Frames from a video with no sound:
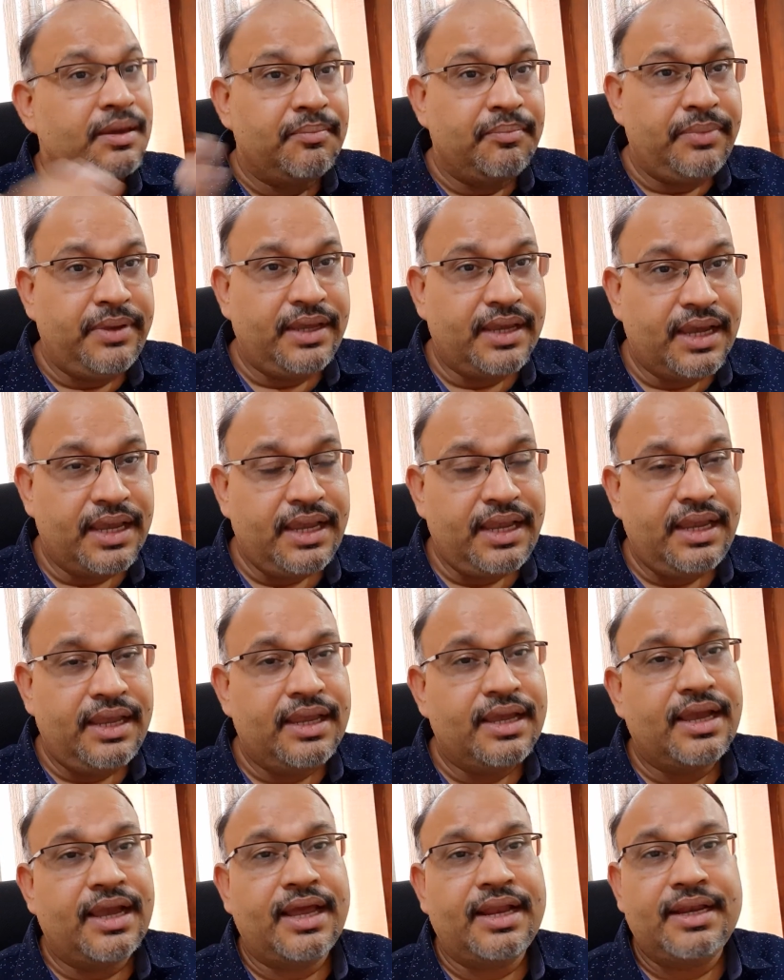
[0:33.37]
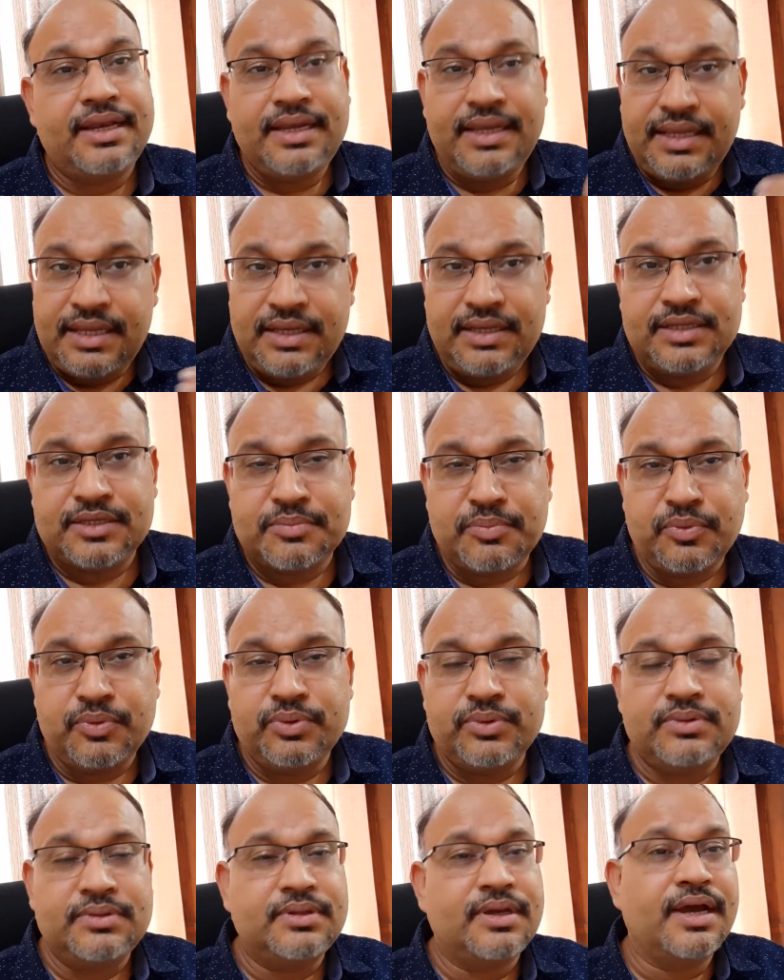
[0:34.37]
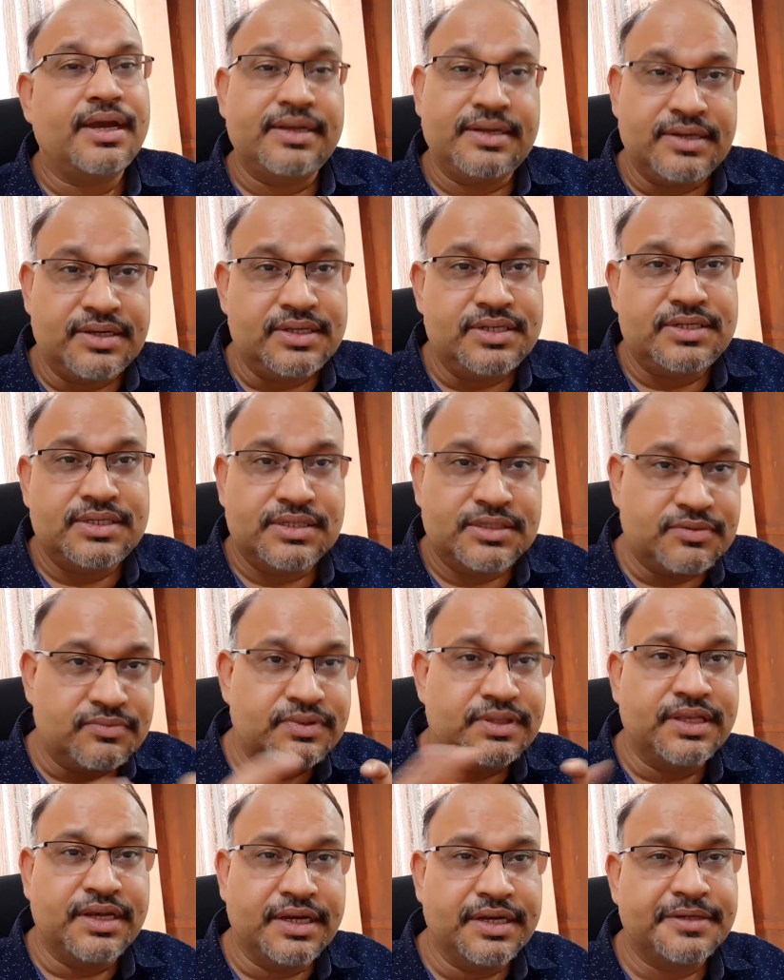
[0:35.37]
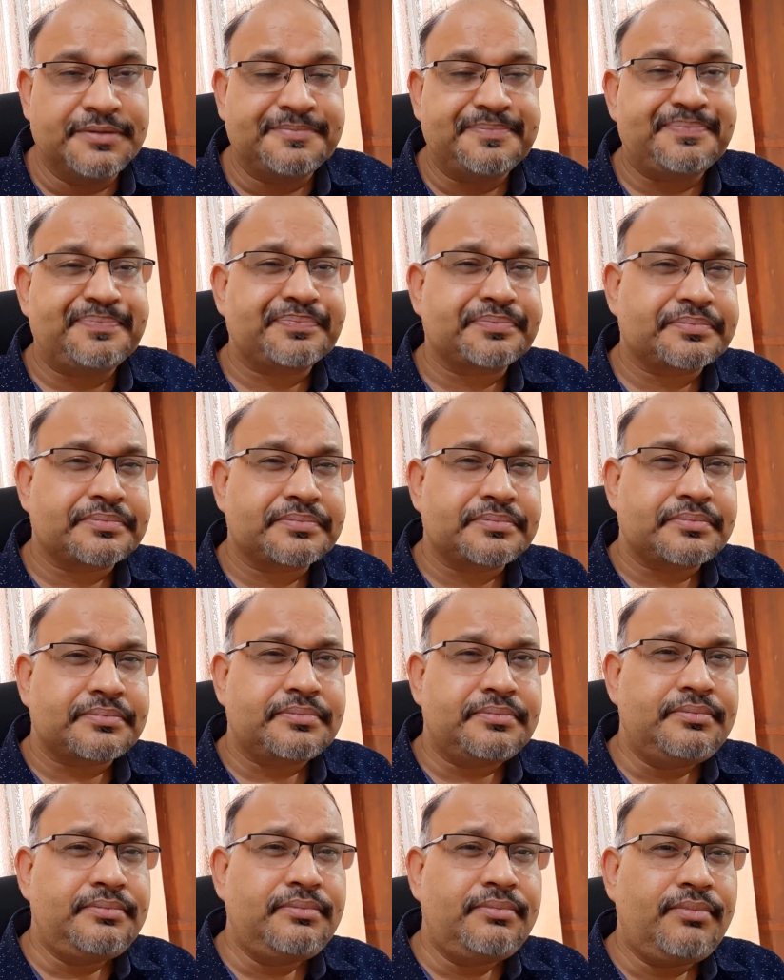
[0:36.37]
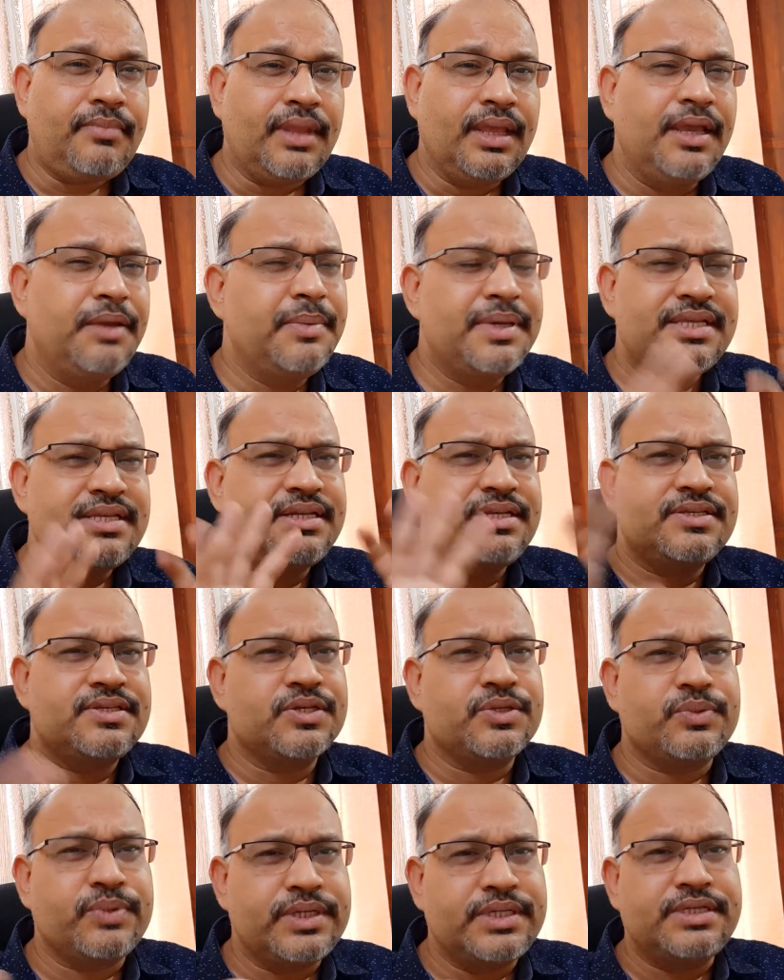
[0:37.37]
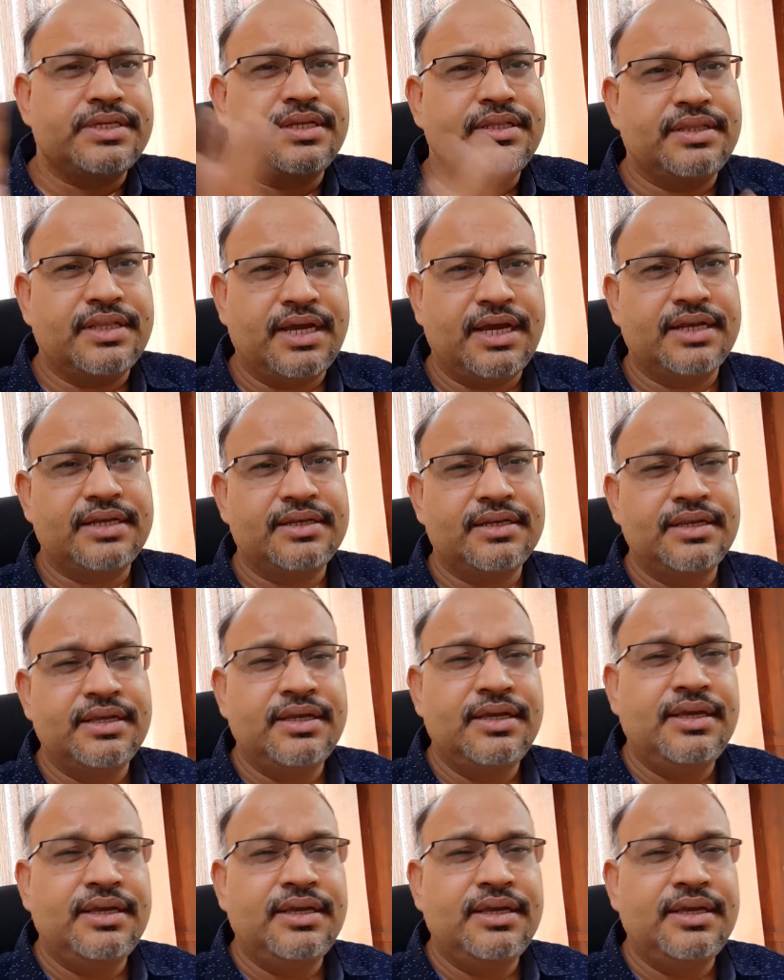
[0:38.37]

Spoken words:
PI and smooth iterations within it. Imagine a situation that